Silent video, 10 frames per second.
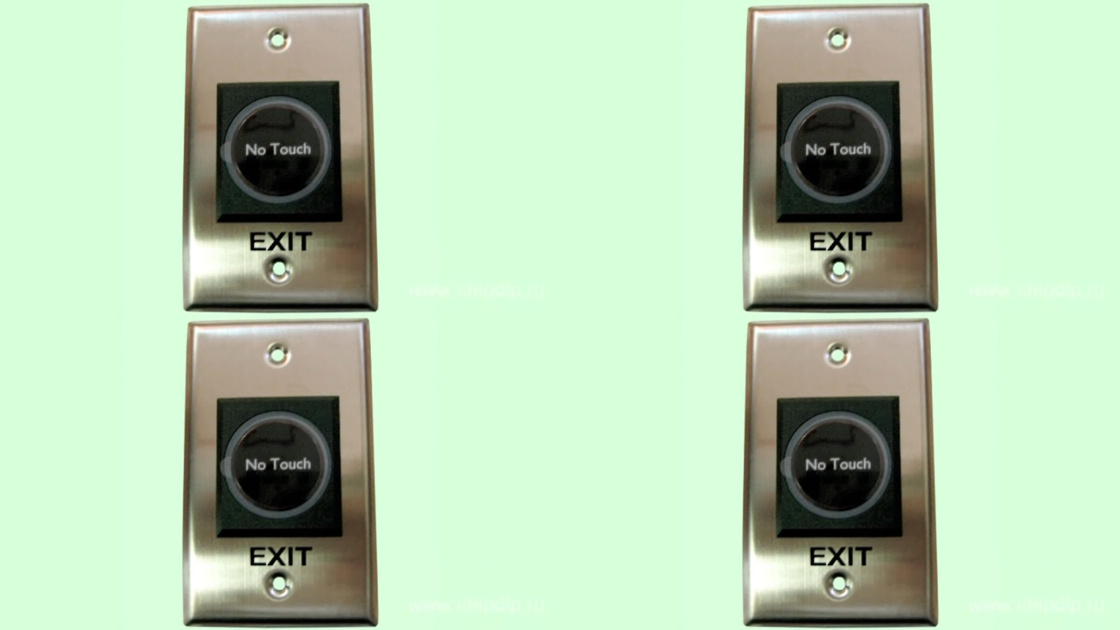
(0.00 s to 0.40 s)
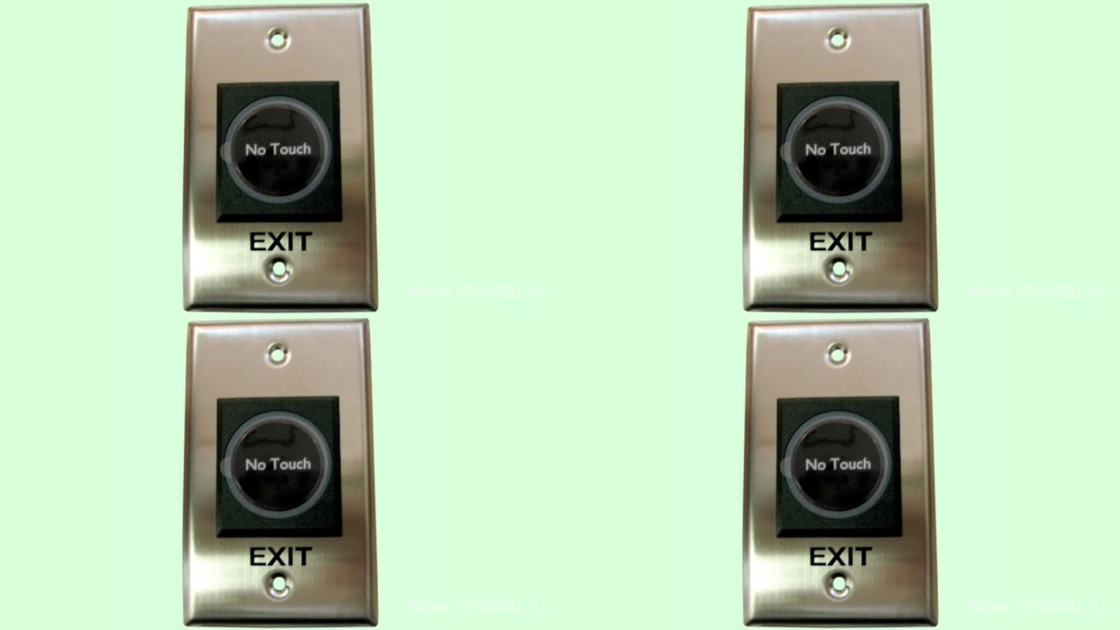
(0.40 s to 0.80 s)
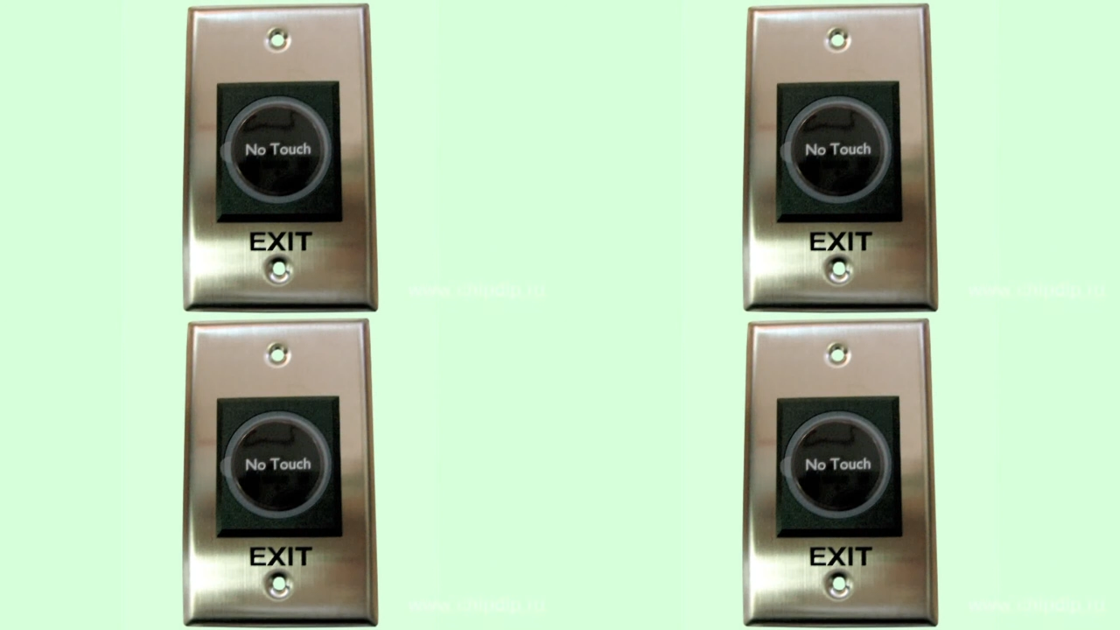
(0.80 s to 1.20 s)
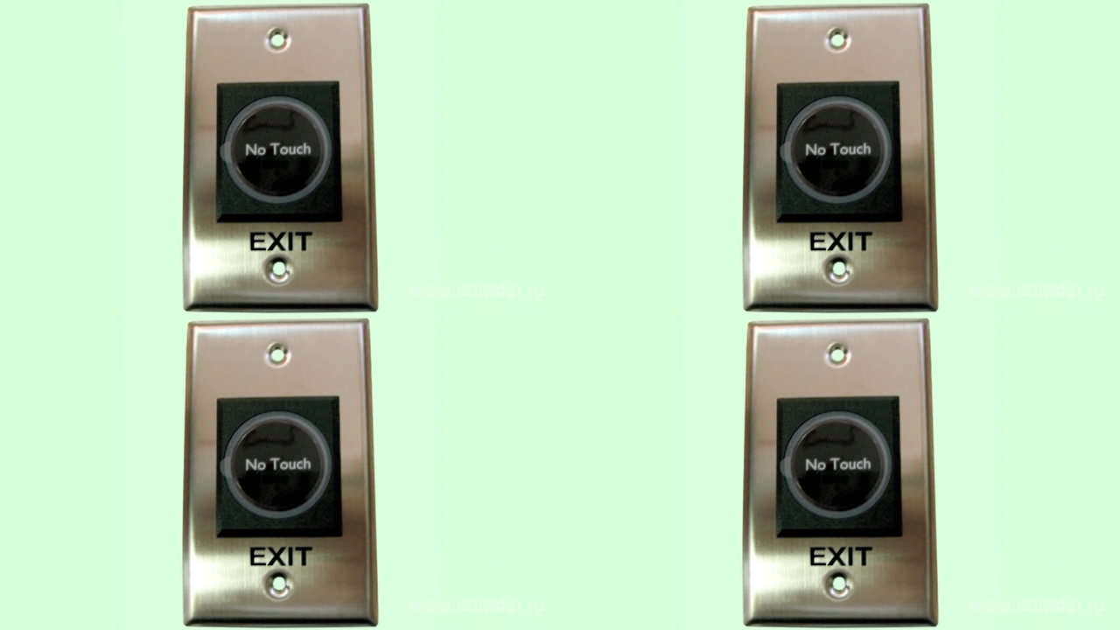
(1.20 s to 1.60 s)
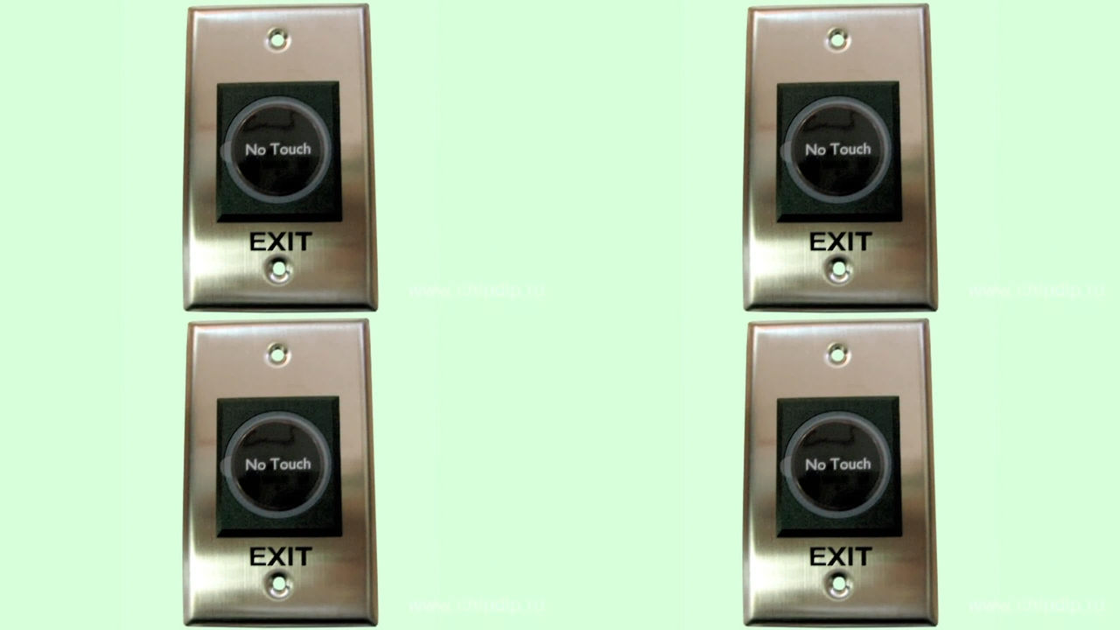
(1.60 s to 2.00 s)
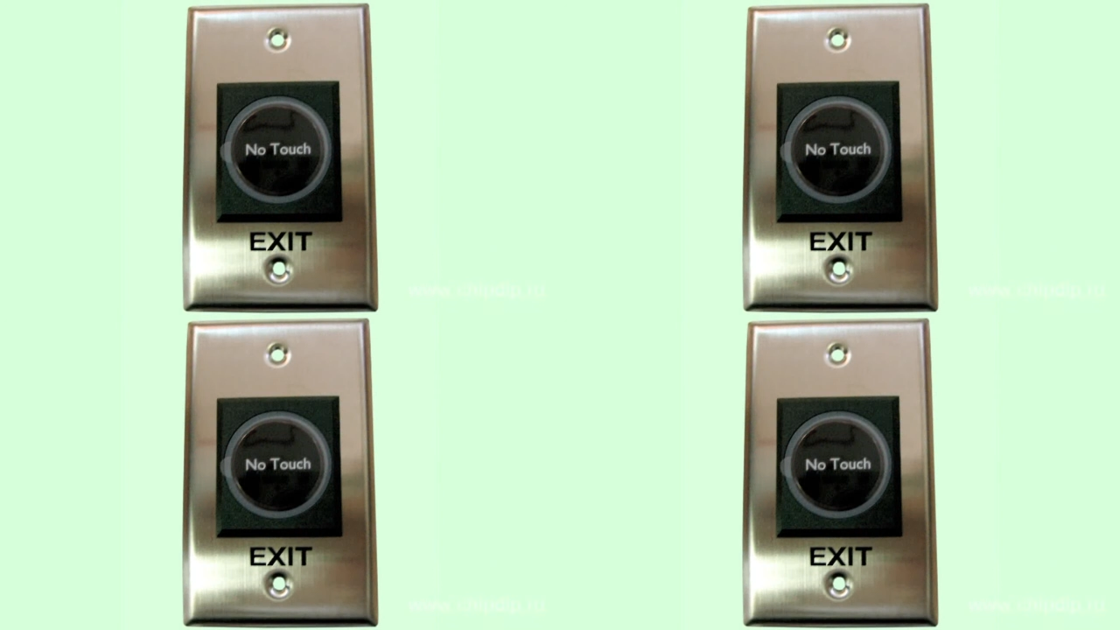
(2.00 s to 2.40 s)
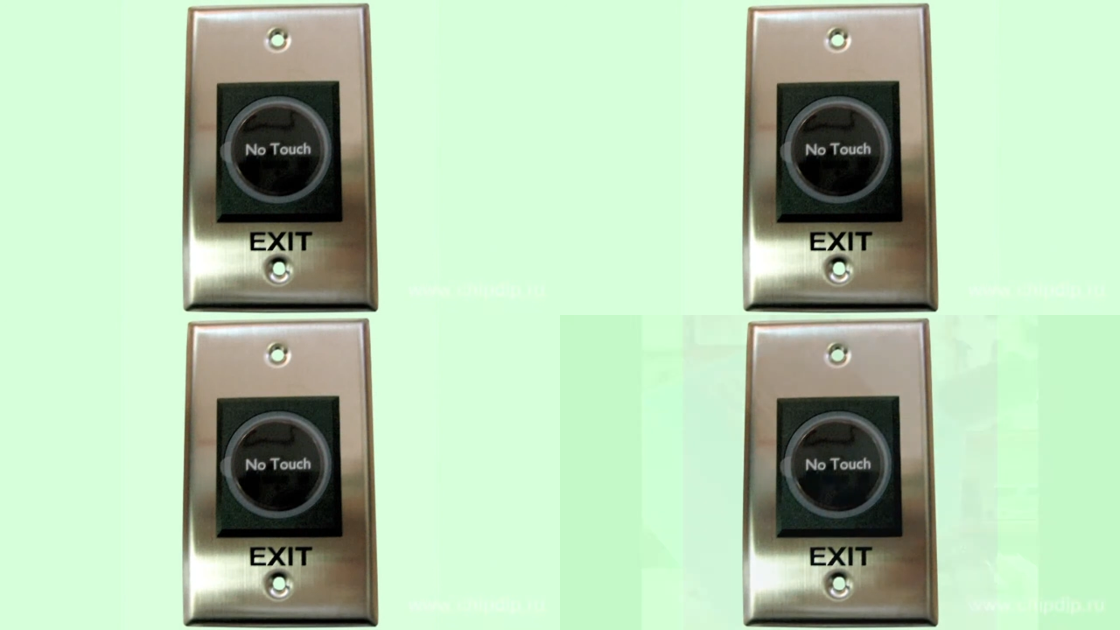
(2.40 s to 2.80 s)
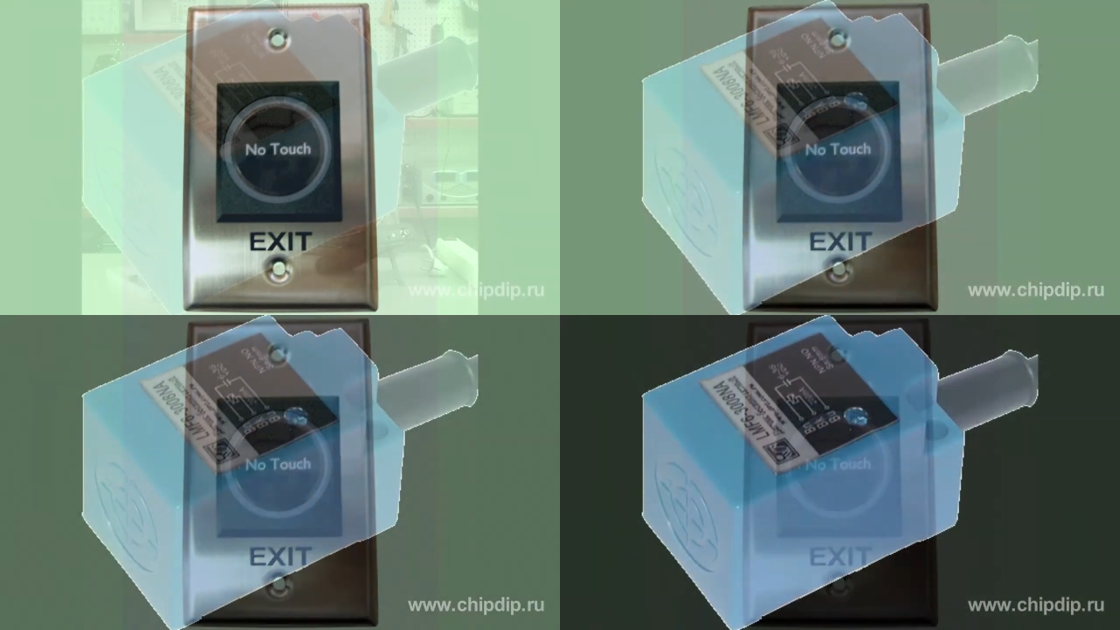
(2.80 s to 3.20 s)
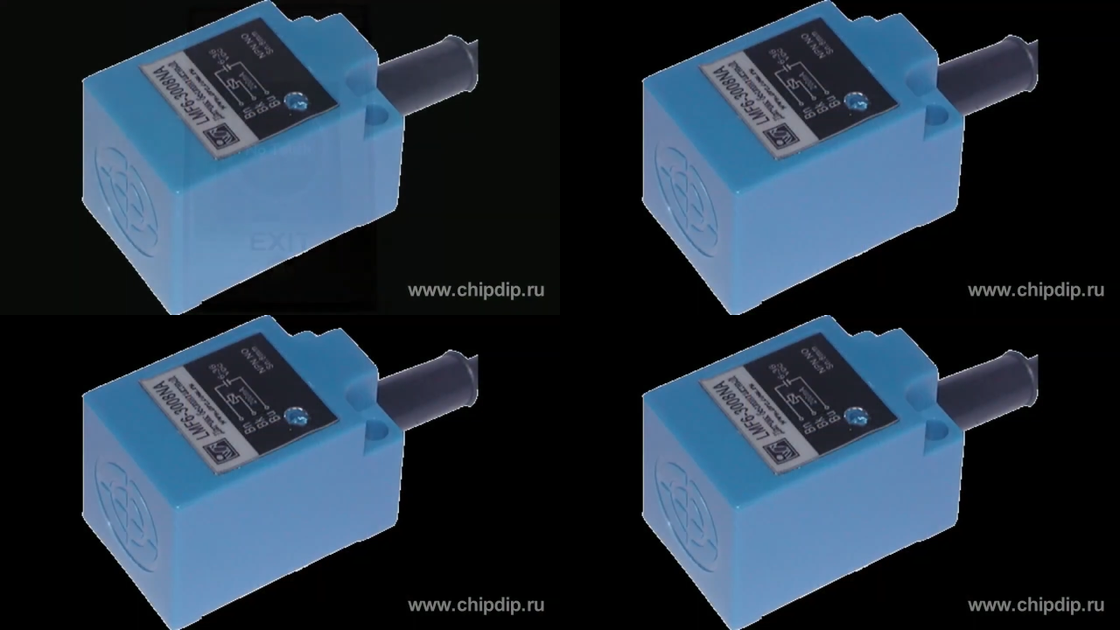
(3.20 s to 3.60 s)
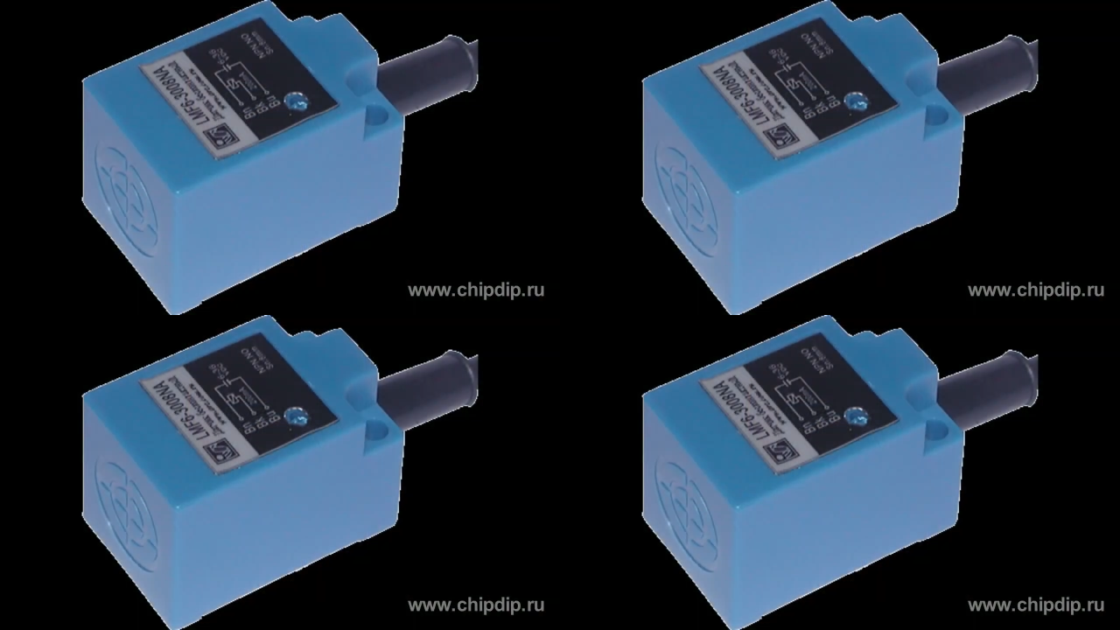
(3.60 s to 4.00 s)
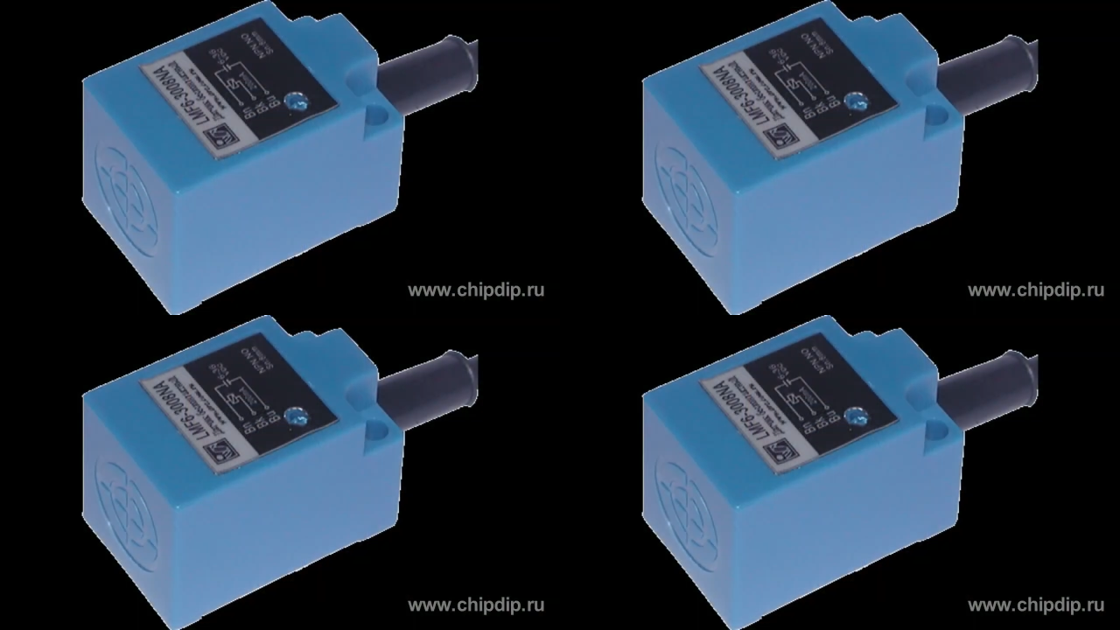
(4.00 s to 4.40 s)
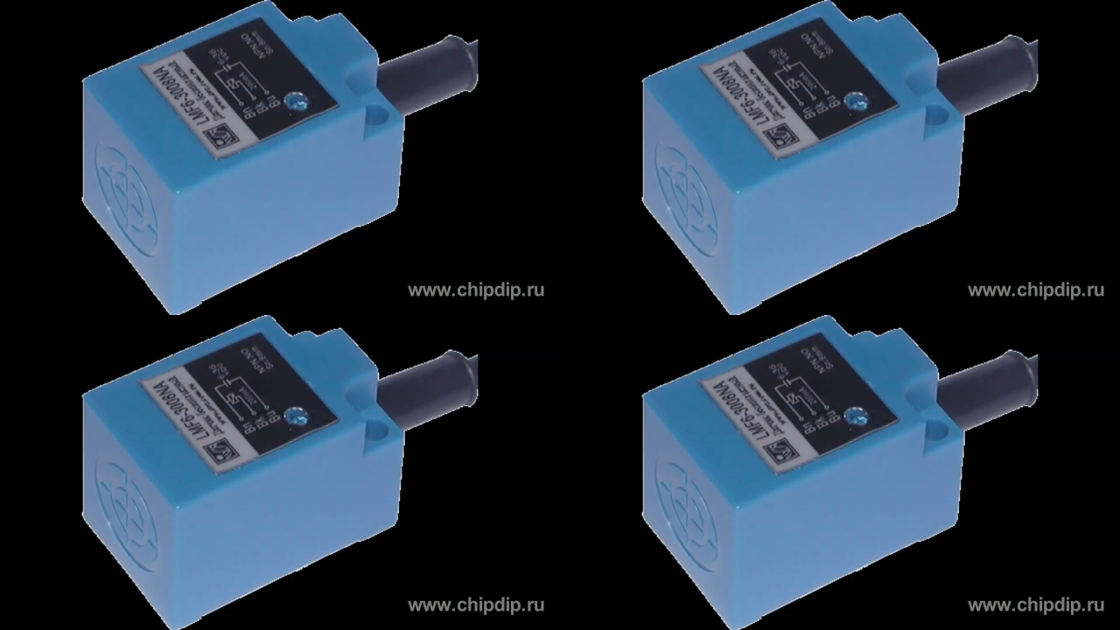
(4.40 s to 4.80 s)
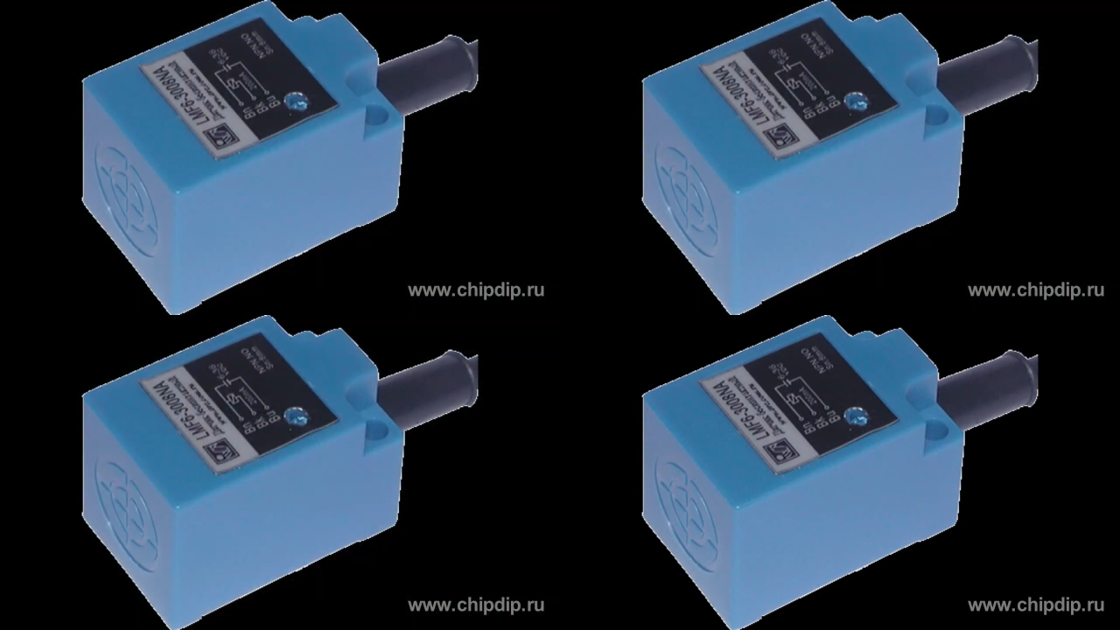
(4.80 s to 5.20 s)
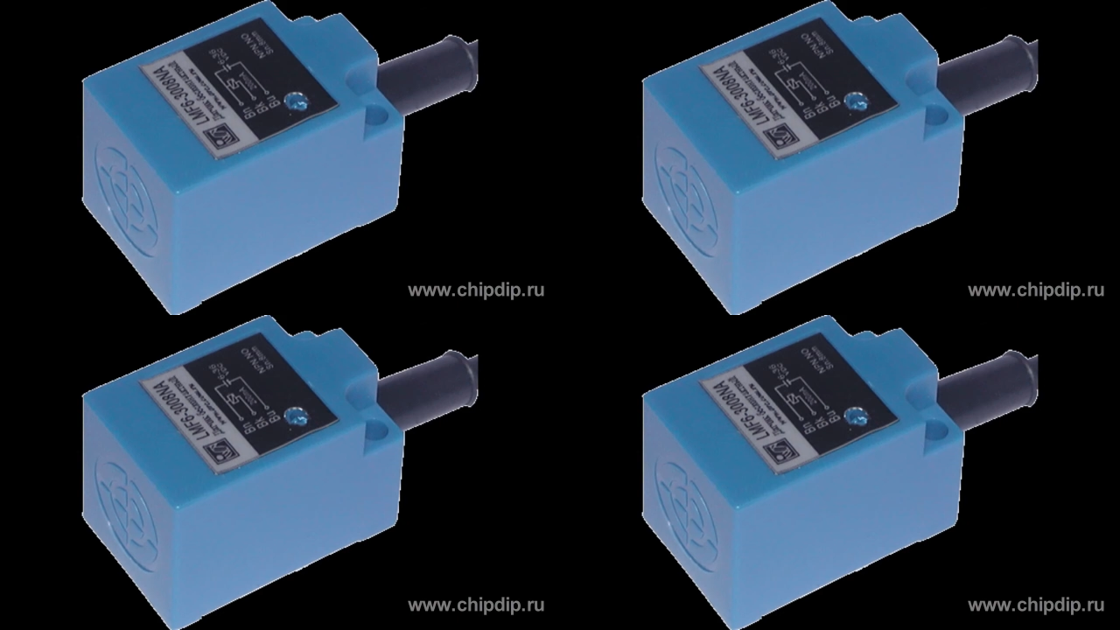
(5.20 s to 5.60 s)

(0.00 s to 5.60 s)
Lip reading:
(no speaker visible)